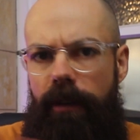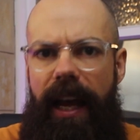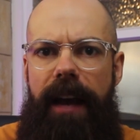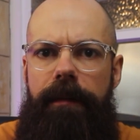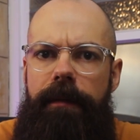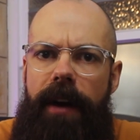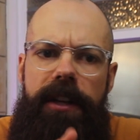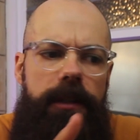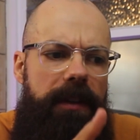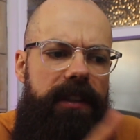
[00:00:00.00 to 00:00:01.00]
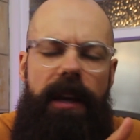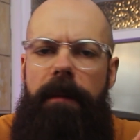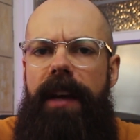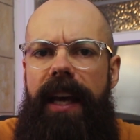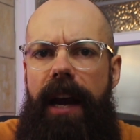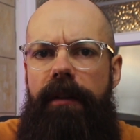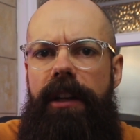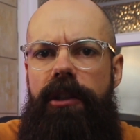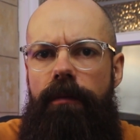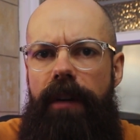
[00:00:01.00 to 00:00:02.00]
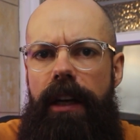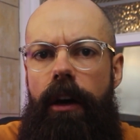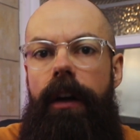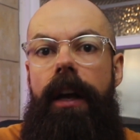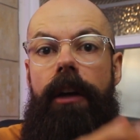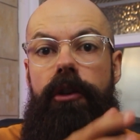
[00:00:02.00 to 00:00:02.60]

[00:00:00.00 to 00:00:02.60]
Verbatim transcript: You'll have a very specific area to read on.